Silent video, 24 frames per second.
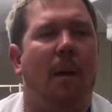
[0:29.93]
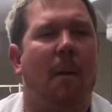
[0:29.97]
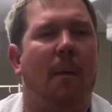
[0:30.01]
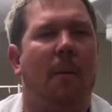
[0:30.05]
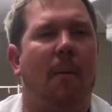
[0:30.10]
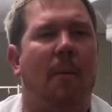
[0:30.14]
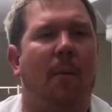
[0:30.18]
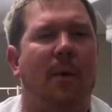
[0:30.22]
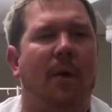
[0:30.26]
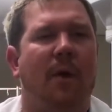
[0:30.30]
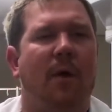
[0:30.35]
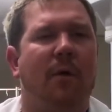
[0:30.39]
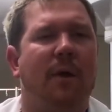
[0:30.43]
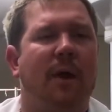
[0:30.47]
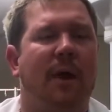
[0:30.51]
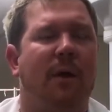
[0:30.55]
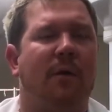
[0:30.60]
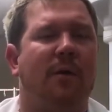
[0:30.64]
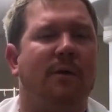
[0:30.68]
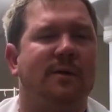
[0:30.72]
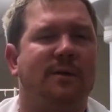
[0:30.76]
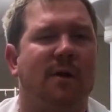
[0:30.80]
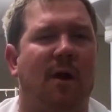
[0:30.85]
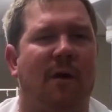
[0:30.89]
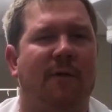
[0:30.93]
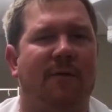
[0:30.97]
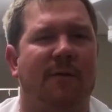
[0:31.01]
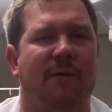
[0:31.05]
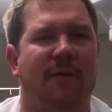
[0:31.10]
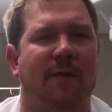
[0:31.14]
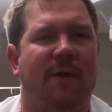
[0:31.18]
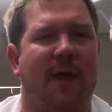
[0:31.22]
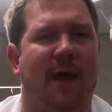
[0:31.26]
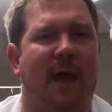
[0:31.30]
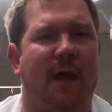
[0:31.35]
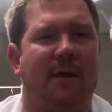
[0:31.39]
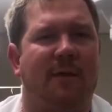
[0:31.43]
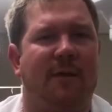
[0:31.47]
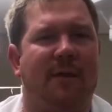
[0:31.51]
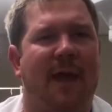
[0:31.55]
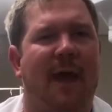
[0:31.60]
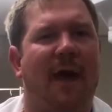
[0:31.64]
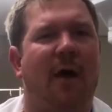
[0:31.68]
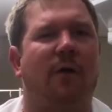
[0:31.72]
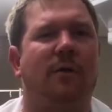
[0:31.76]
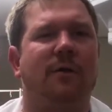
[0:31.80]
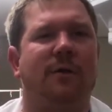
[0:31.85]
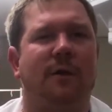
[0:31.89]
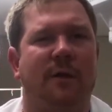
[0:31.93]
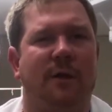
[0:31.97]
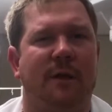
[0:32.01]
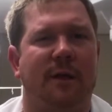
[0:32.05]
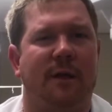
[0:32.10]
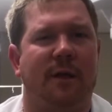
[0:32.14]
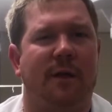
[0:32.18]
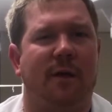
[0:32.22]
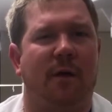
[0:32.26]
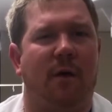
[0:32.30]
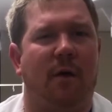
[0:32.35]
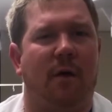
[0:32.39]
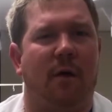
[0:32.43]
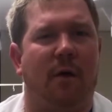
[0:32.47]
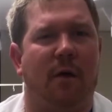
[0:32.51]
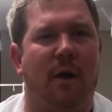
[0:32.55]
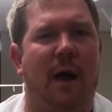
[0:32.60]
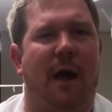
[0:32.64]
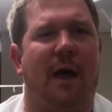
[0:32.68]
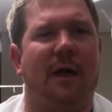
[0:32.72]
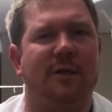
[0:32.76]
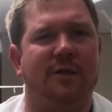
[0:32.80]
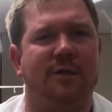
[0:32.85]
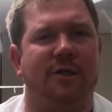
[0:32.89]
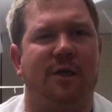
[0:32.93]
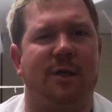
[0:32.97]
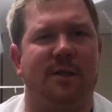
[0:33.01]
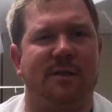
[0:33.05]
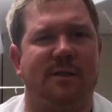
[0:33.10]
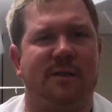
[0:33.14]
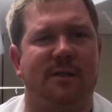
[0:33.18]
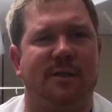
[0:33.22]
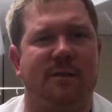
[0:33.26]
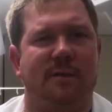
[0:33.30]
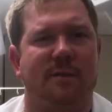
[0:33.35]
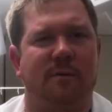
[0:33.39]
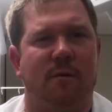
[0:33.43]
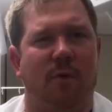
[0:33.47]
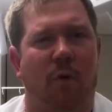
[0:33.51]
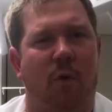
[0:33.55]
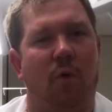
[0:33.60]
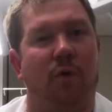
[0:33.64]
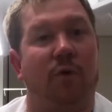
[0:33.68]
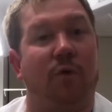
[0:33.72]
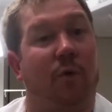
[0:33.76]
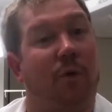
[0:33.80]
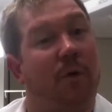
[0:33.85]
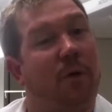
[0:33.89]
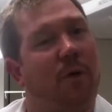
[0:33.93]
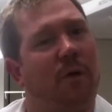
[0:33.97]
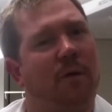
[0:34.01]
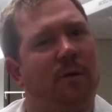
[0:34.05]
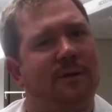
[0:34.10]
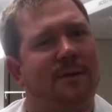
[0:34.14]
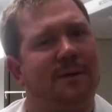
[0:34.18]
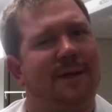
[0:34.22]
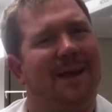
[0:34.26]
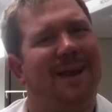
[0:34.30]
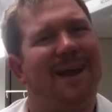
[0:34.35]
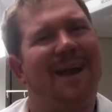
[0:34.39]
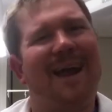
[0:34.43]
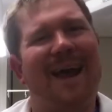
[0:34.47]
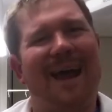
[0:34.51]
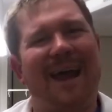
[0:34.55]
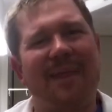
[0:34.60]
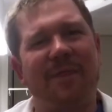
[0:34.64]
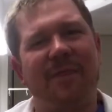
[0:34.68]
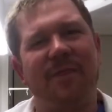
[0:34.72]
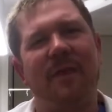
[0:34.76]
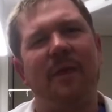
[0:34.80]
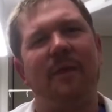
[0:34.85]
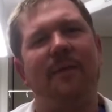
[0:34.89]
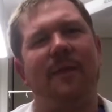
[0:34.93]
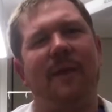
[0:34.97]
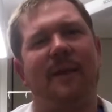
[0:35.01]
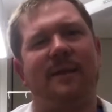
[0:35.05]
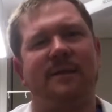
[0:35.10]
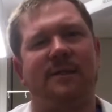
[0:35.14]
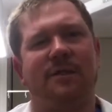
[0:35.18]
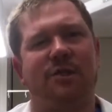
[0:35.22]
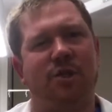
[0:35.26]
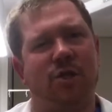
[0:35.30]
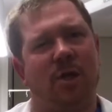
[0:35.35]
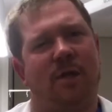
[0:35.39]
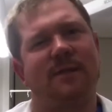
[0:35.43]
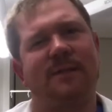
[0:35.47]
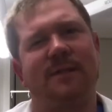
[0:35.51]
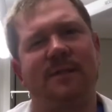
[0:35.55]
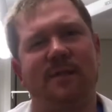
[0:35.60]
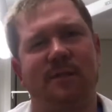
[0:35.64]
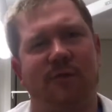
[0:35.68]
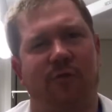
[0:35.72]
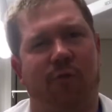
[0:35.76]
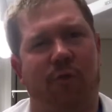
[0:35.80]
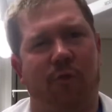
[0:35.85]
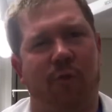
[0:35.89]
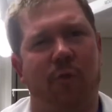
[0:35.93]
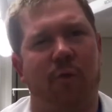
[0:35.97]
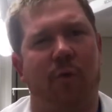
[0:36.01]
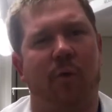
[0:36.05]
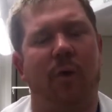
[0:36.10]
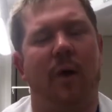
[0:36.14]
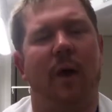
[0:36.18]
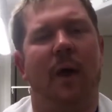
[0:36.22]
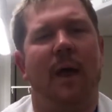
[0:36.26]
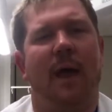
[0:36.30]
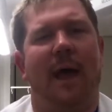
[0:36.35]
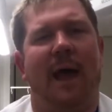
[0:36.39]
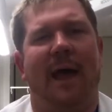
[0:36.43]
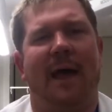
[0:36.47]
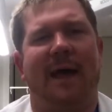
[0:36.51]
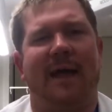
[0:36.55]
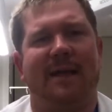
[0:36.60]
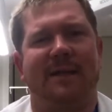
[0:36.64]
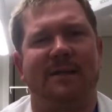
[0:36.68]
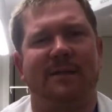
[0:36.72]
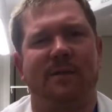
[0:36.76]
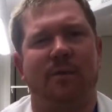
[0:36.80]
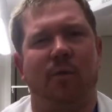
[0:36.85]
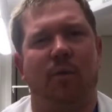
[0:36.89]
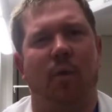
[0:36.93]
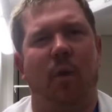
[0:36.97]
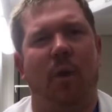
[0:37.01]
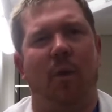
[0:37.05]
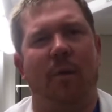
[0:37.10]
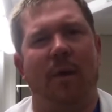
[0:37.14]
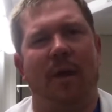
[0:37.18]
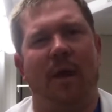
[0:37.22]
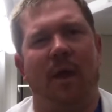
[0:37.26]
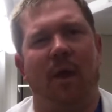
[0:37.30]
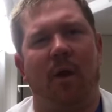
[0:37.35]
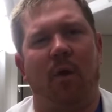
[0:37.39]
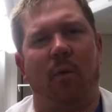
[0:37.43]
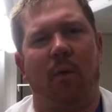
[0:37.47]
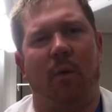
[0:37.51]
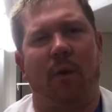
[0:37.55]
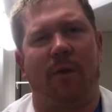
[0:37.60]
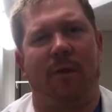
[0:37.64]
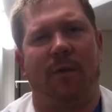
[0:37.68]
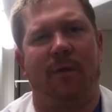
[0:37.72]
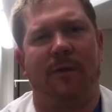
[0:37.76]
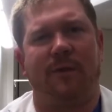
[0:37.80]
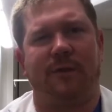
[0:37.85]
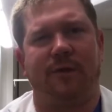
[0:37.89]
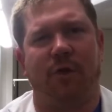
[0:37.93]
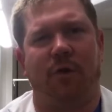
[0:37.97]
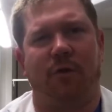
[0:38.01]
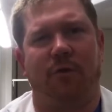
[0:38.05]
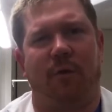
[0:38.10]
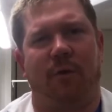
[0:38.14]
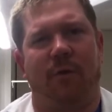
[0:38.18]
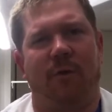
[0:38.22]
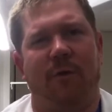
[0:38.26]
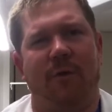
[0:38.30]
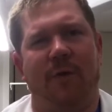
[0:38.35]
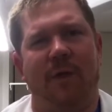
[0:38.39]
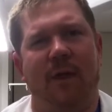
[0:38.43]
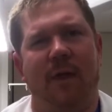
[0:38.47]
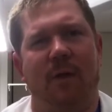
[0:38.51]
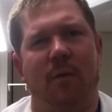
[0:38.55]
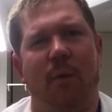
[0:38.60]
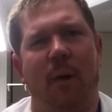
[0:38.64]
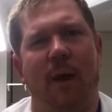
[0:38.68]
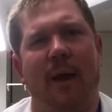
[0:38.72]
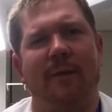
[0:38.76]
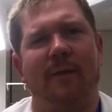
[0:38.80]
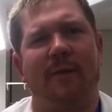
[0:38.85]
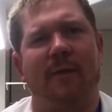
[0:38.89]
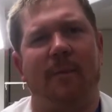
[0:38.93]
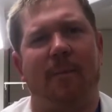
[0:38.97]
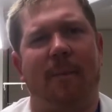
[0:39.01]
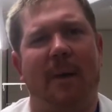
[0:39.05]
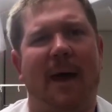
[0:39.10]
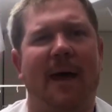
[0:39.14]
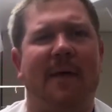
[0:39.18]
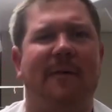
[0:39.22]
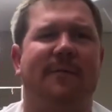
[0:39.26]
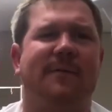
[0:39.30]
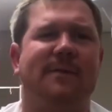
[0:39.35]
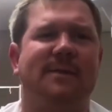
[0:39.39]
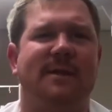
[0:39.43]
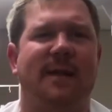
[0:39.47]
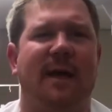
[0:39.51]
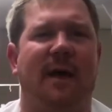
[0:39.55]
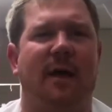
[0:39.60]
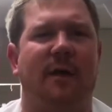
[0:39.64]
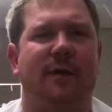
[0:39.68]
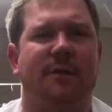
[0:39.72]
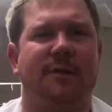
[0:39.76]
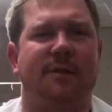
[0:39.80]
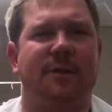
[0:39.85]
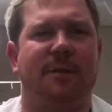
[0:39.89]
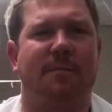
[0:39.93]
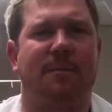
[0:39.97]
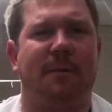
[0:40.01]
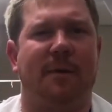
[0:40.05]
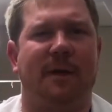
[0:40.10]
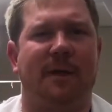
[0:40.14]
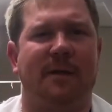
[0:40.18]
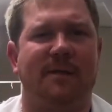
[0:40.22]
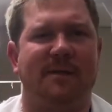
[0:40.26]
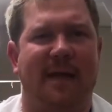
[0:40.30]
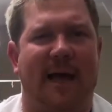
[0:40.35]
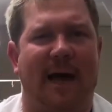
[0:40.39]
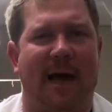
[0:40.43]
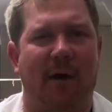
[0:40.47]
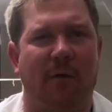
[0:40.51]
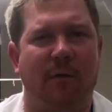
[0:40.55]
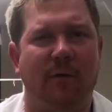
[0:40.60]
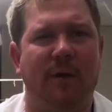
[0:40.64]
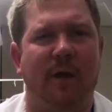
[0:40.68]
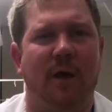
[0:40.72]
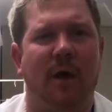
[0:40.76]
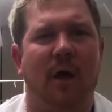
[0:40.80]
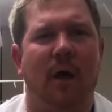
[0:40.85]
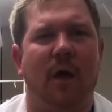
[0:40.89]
We don't hear as often that the elderly are not just older adults. And I think that's just as true as what we hear with the children. The way that the pathophysiology plays out